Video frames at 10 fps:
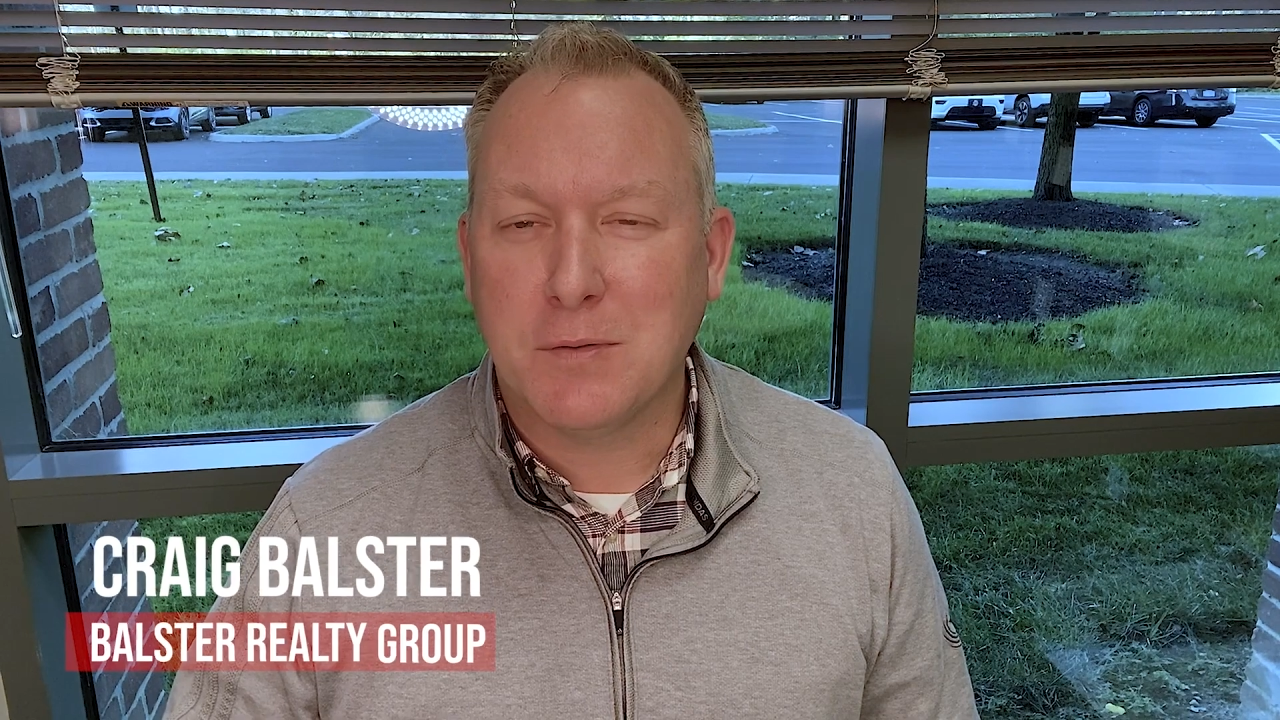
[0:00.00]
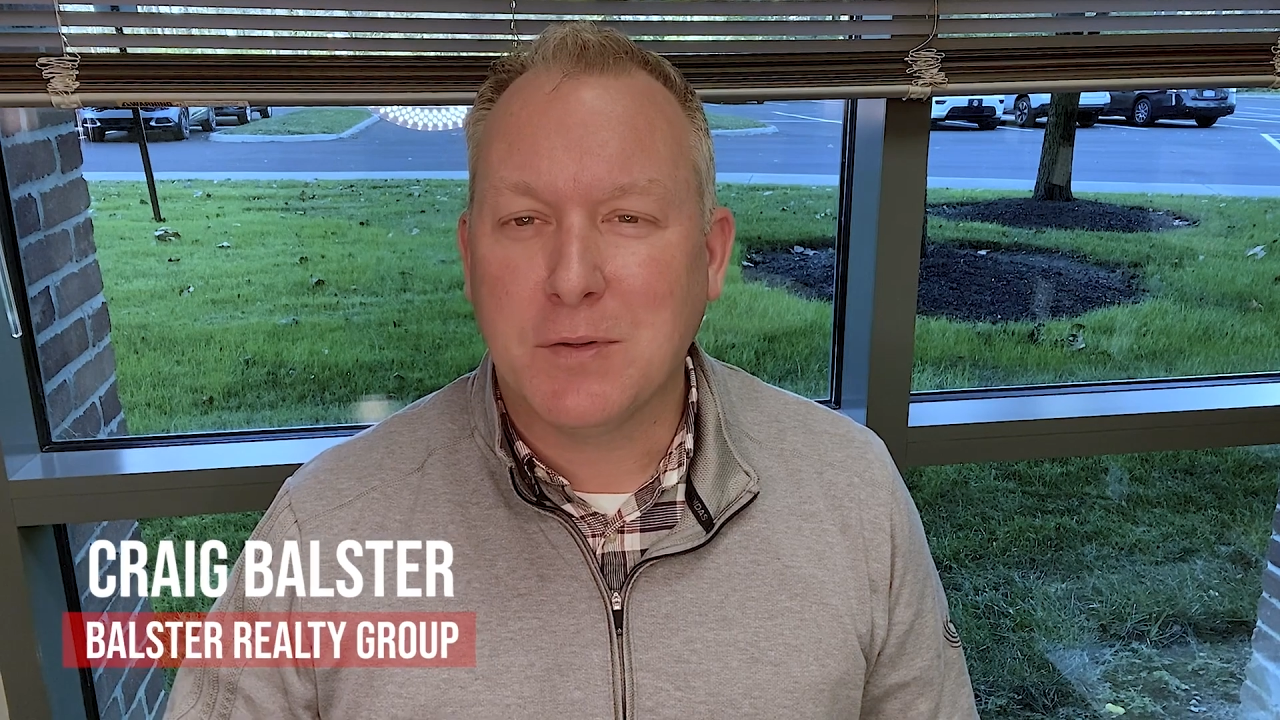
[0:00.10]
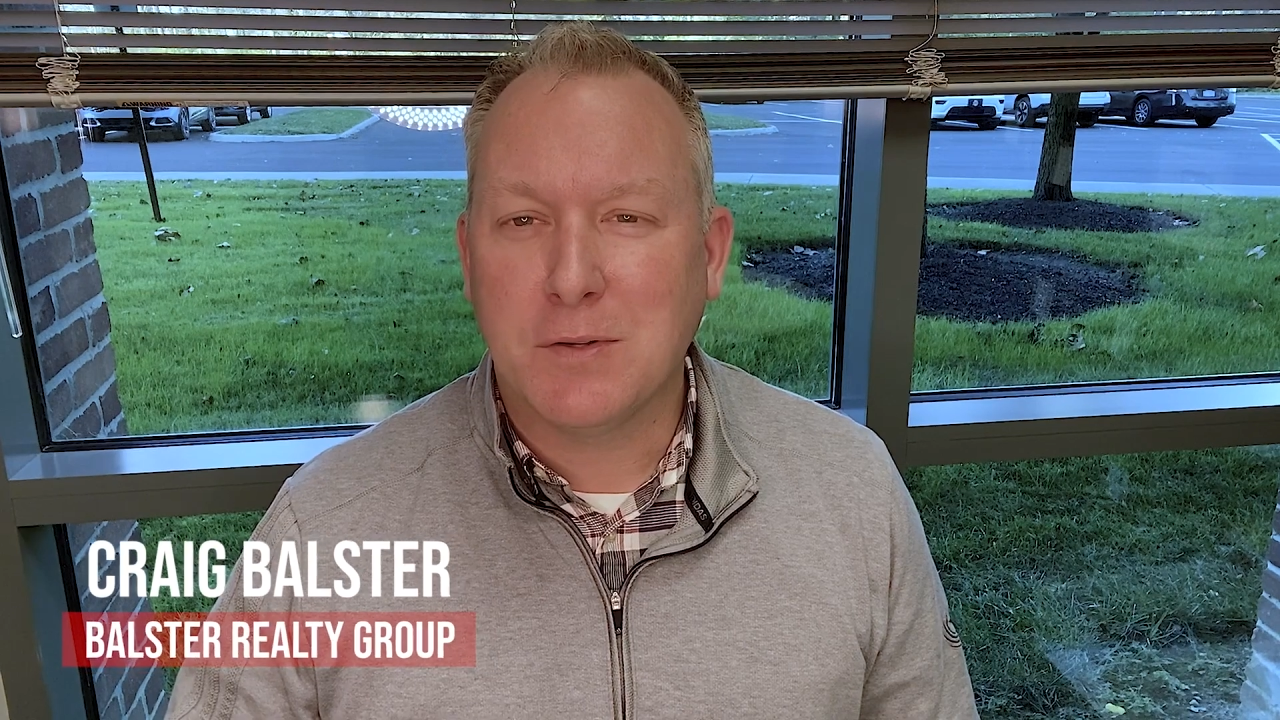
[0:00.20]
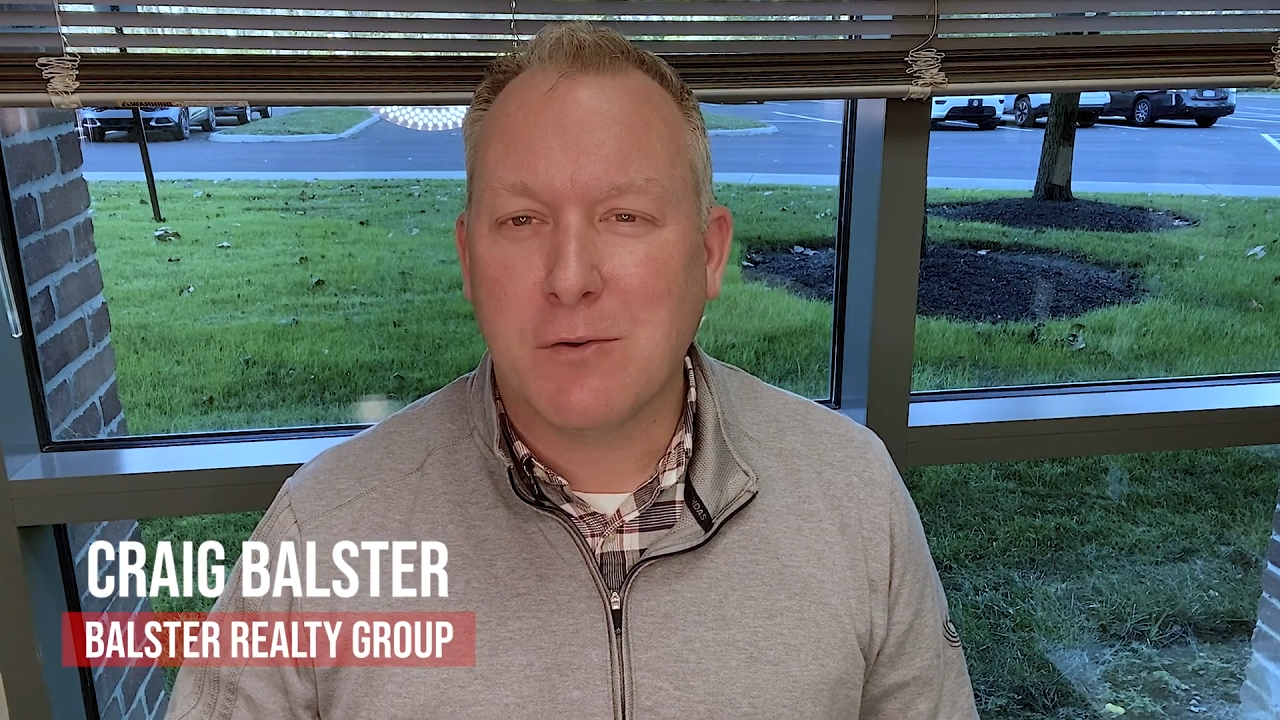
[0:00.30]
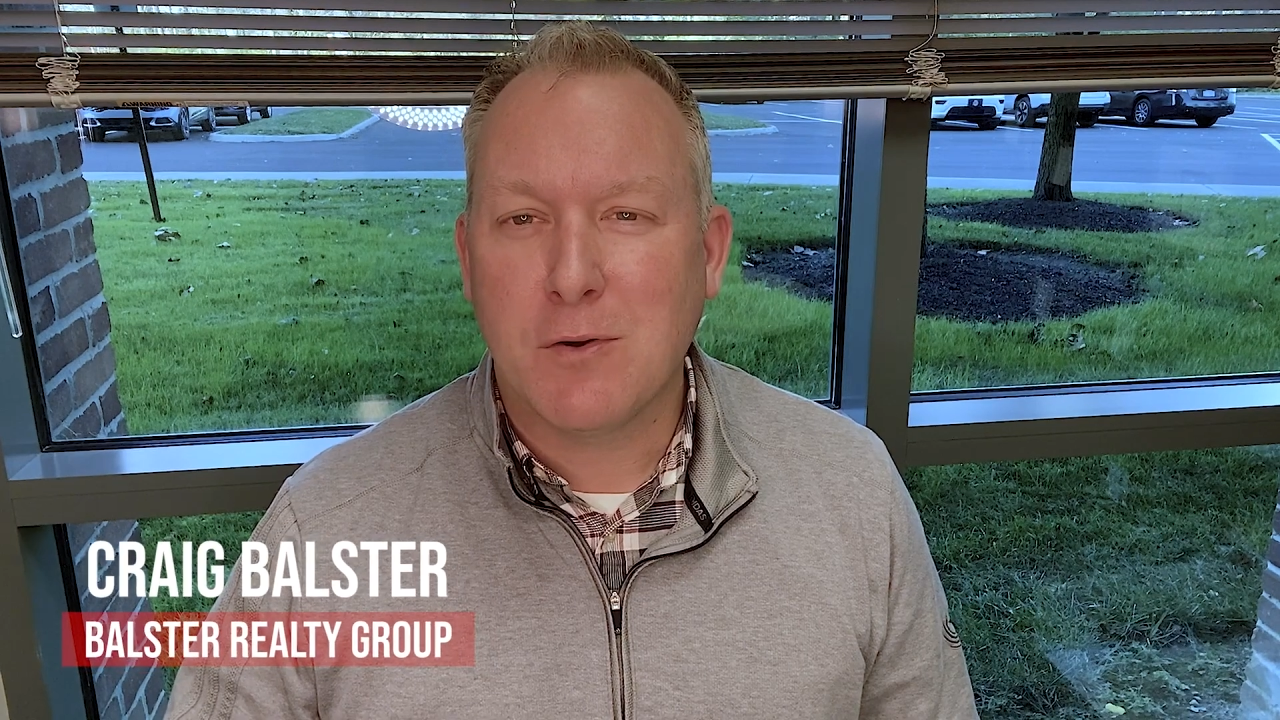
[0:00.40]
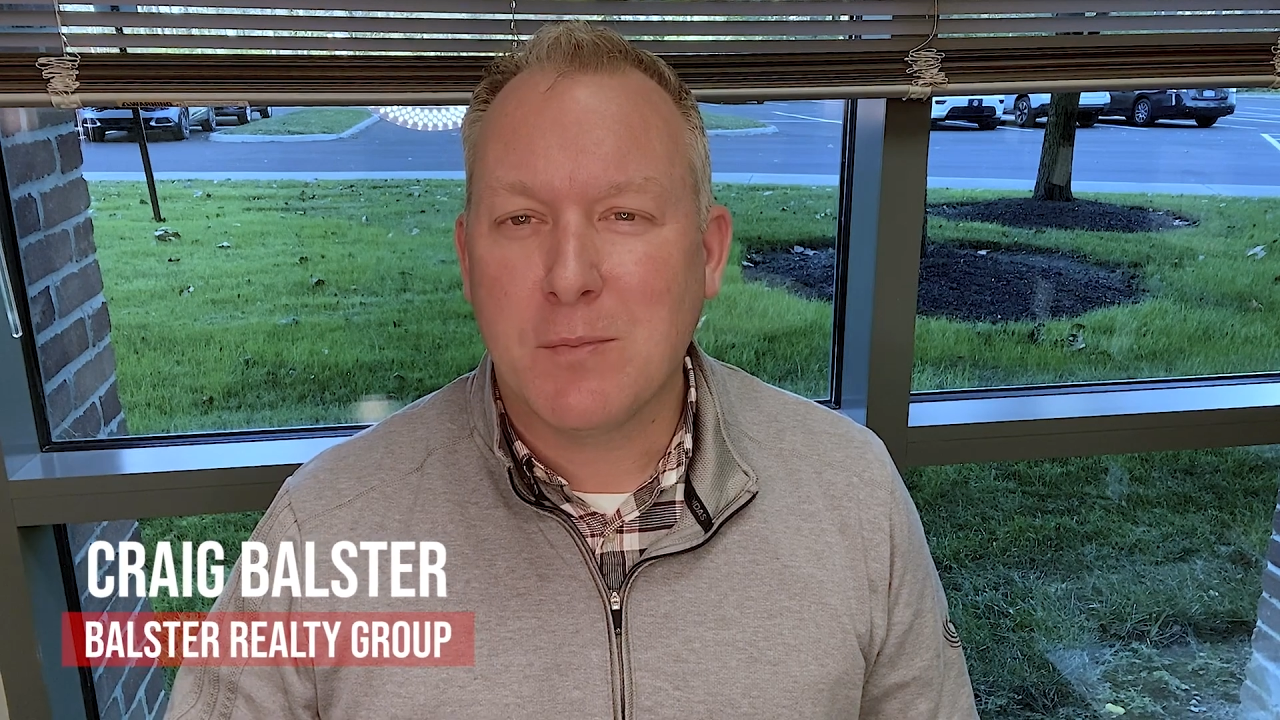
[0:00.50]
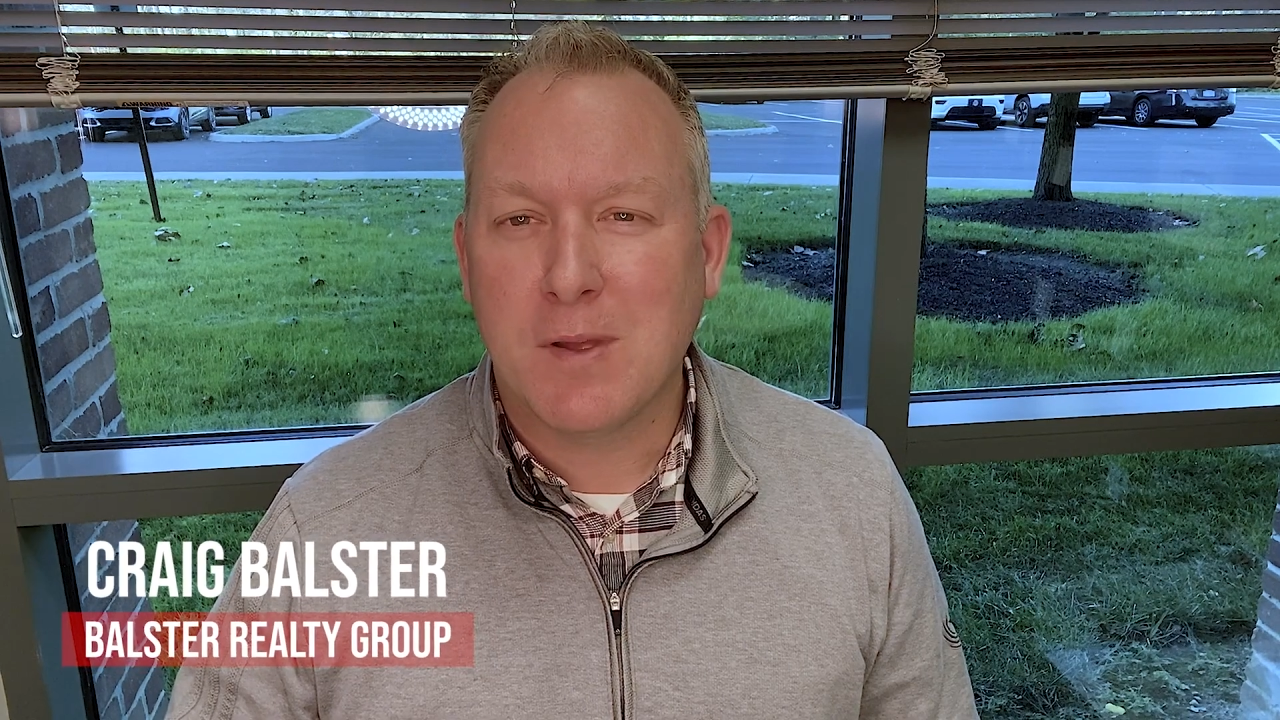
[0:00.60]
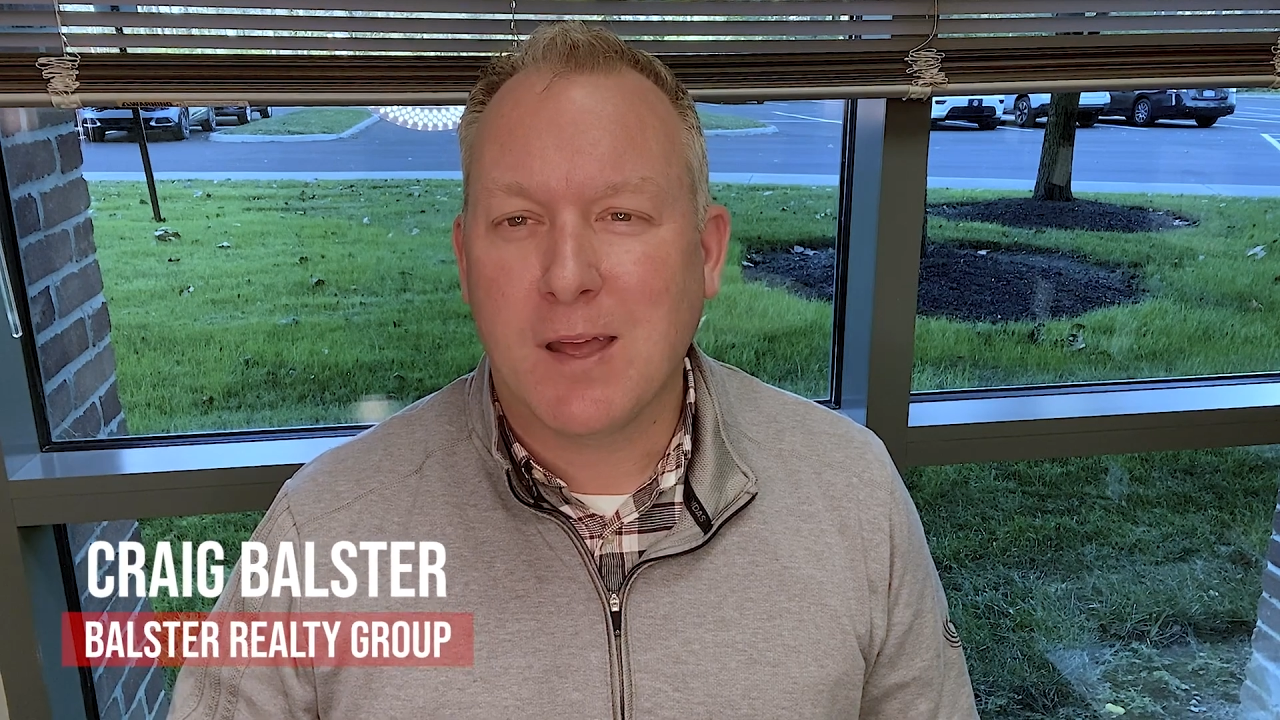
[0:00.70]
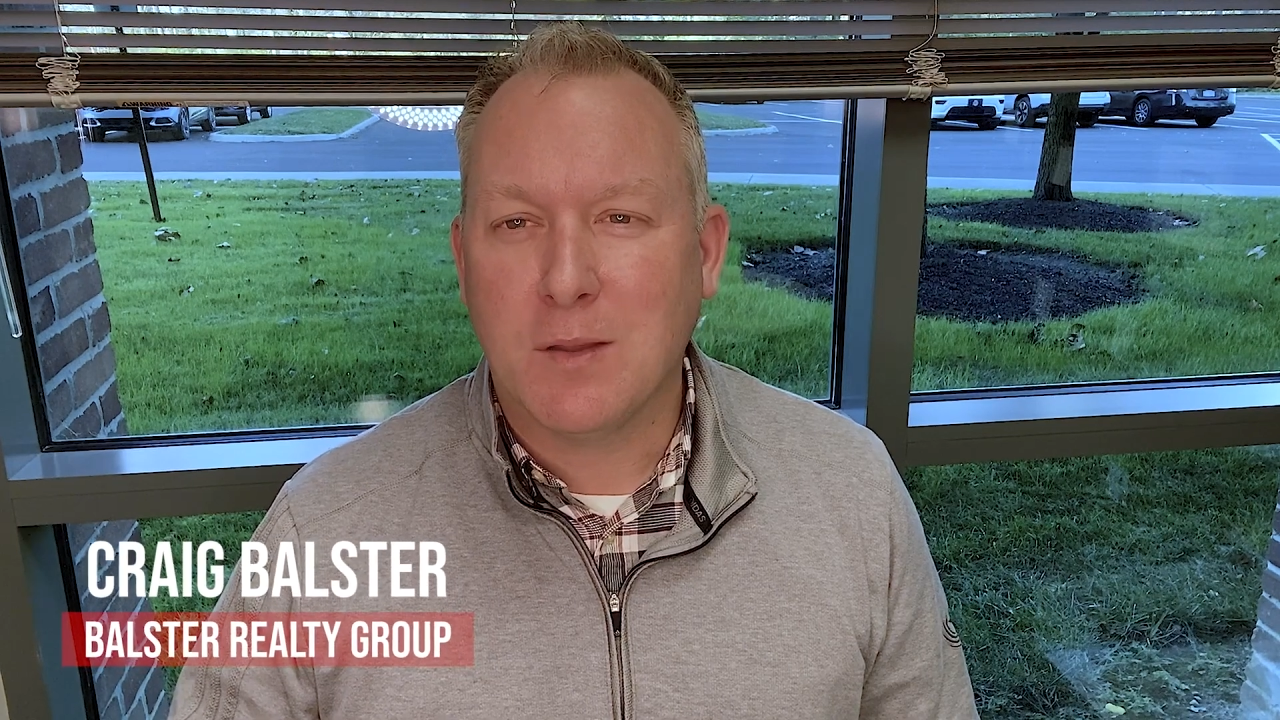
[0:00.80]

Realty Group in